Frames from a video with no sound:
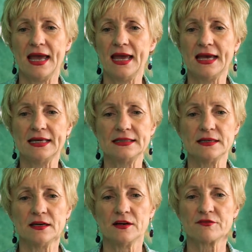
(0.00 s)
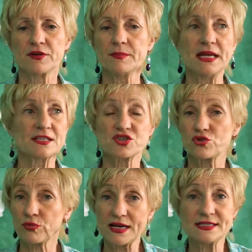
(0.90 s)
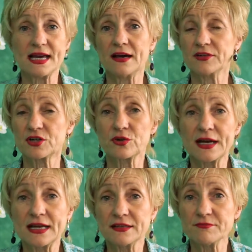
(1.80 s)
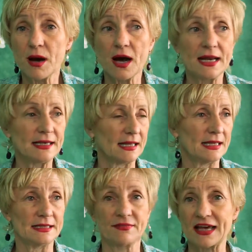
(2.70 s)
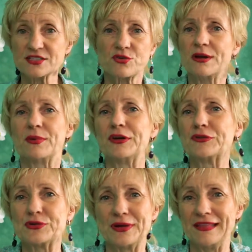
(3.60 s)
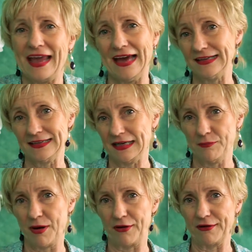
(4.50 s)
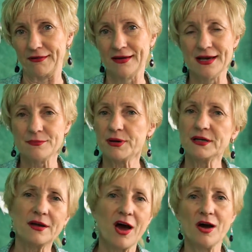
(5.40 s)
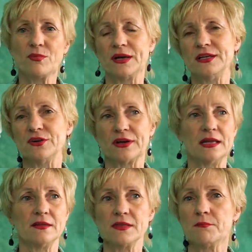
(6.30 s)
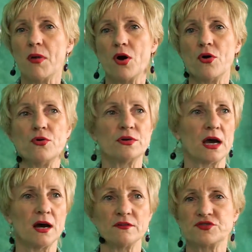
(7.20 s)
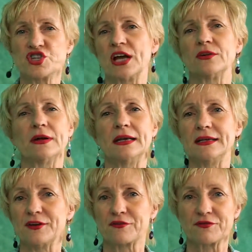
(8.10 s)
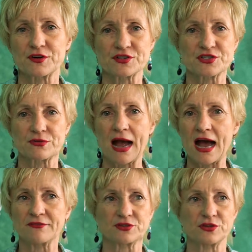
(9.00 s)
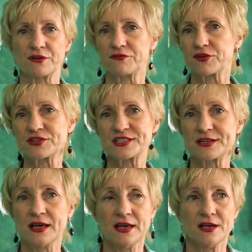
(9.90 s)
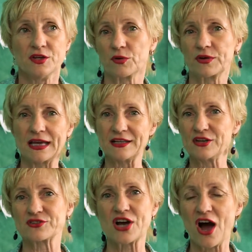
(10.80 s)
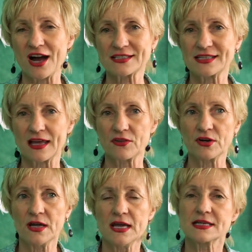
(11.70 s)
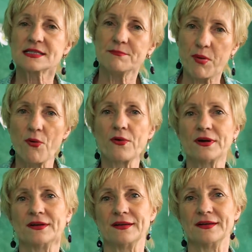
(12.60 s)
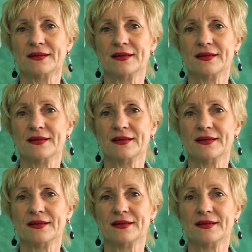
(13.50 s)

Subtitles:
And for me, it's great to have a creative mind, and that's great when you're doing the editing part. But not when you're in the mode of generating your first draft or you're getting your talk together. It's important